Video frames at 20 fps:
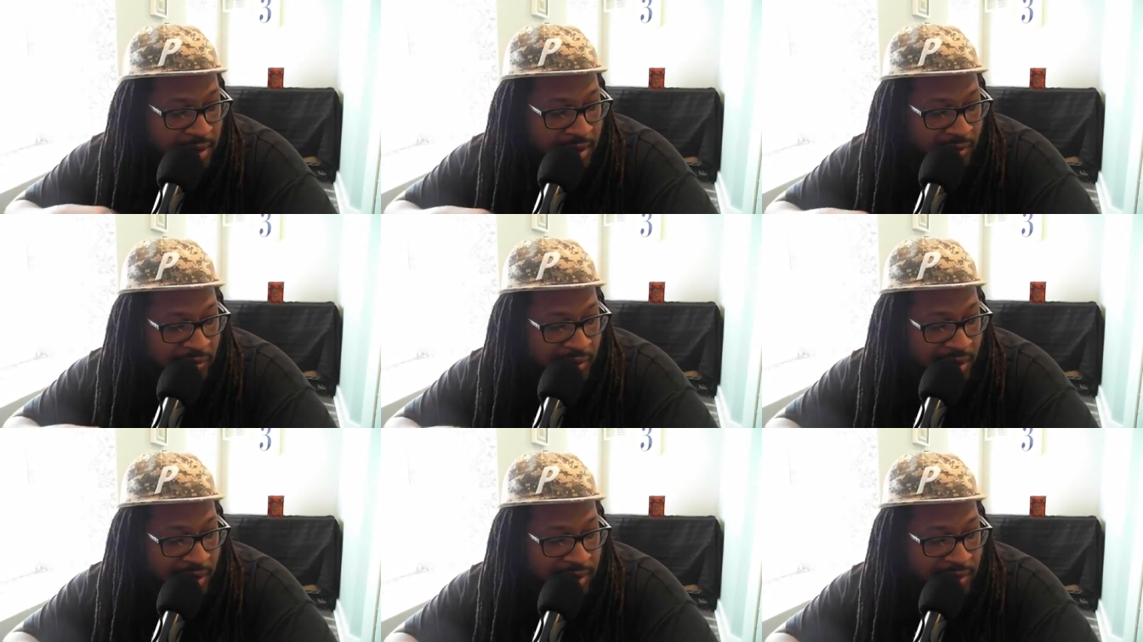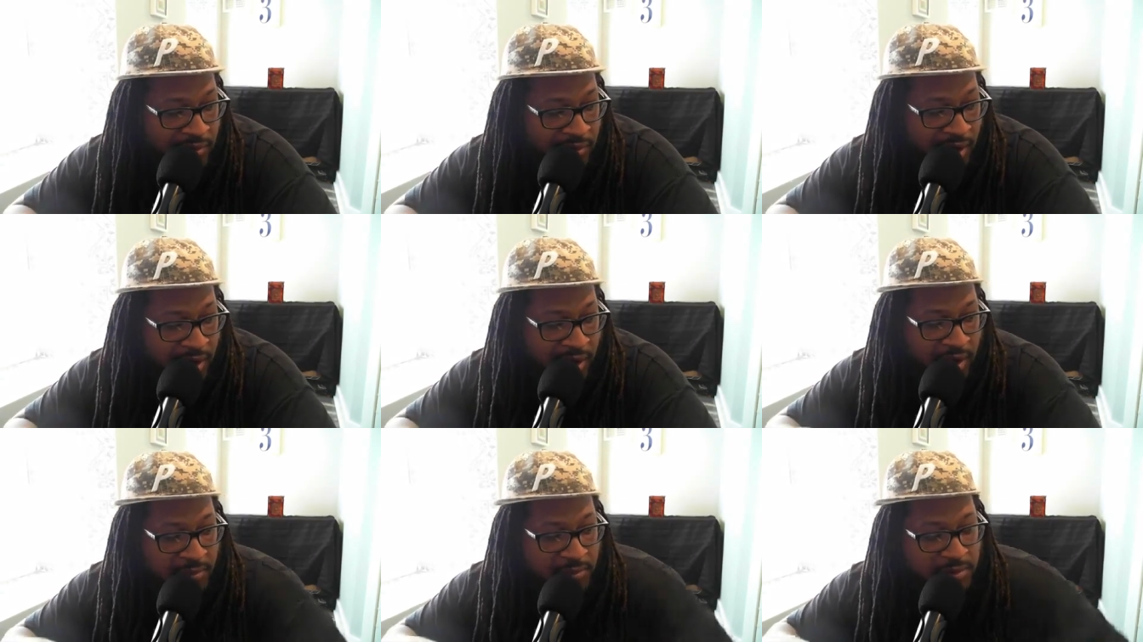and writing
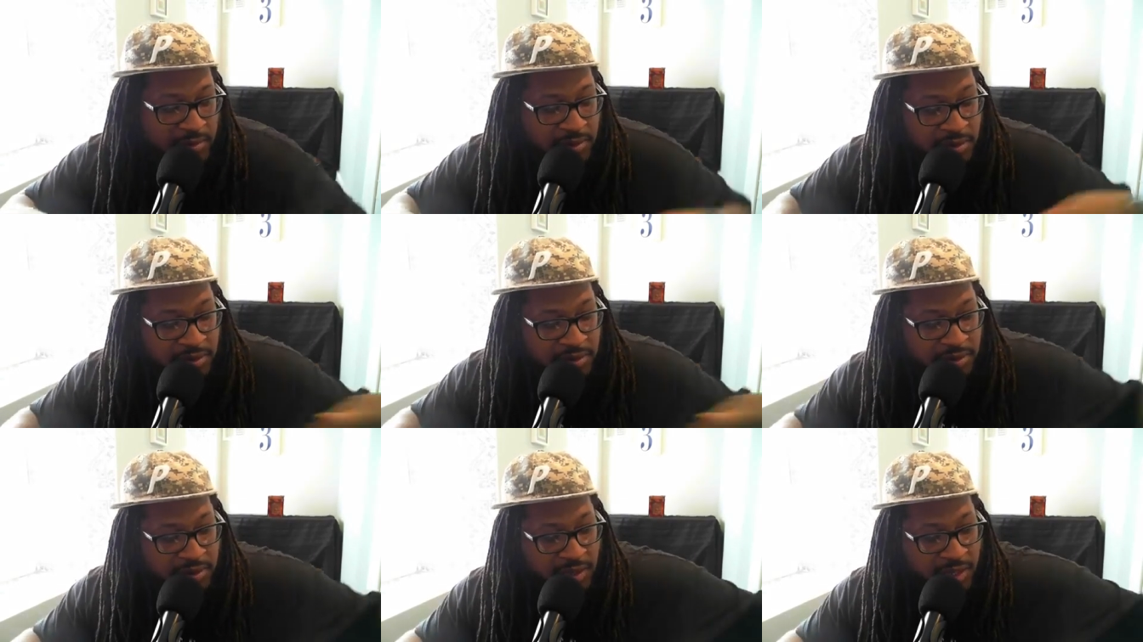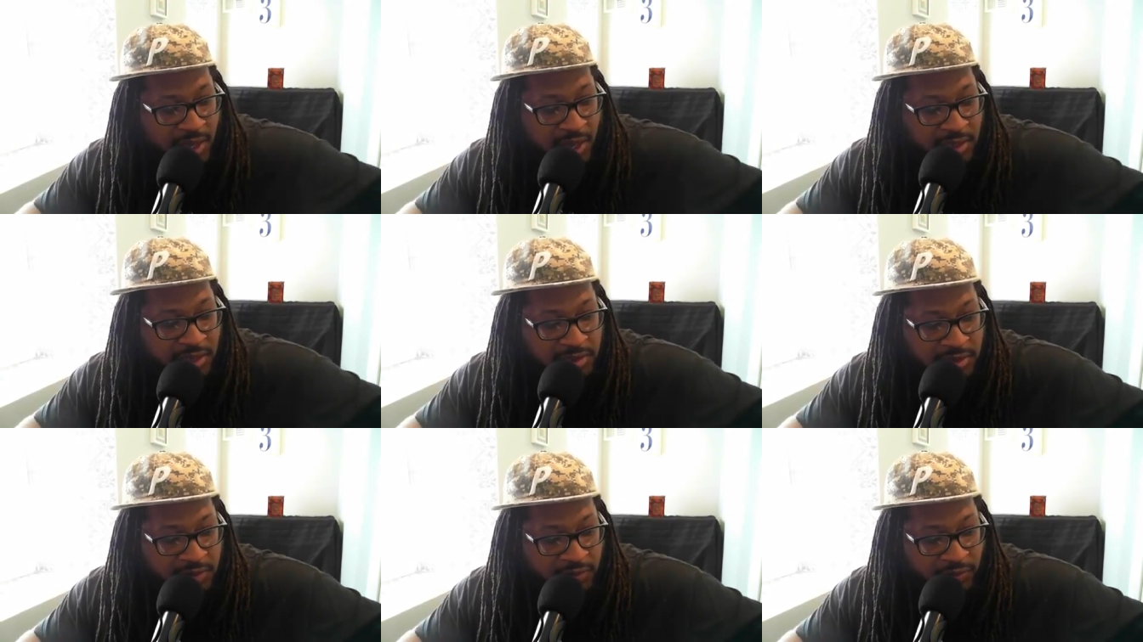rhymes, this
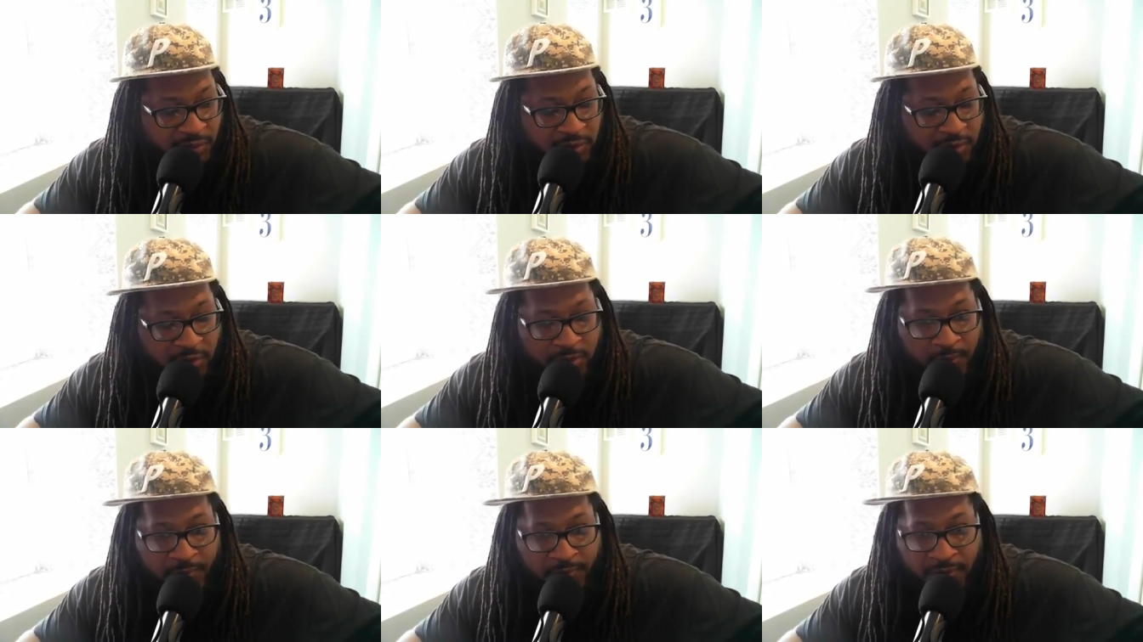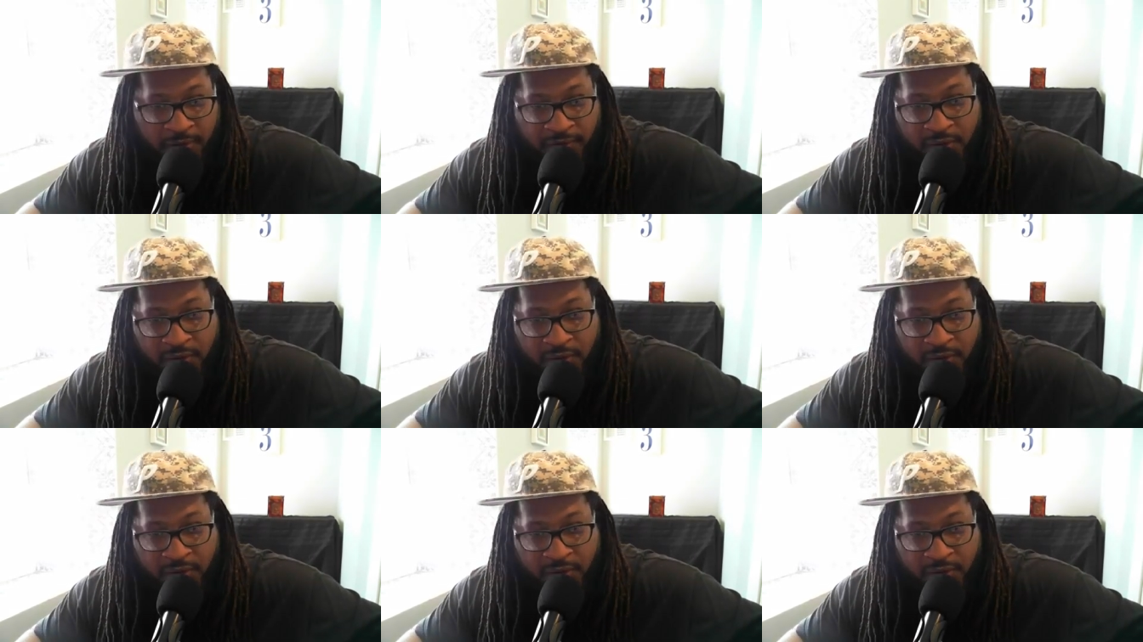class is for you.